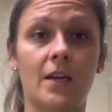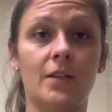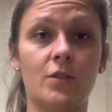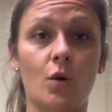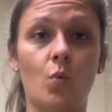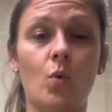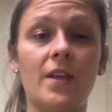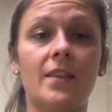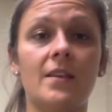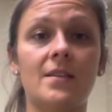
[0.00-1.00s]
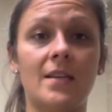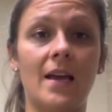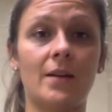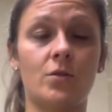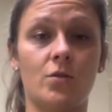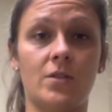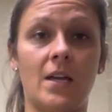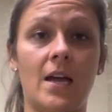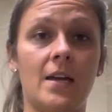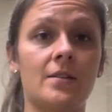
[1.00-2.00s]
And so with this
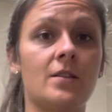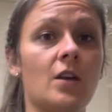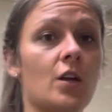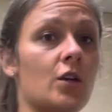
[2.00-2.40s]
exercise,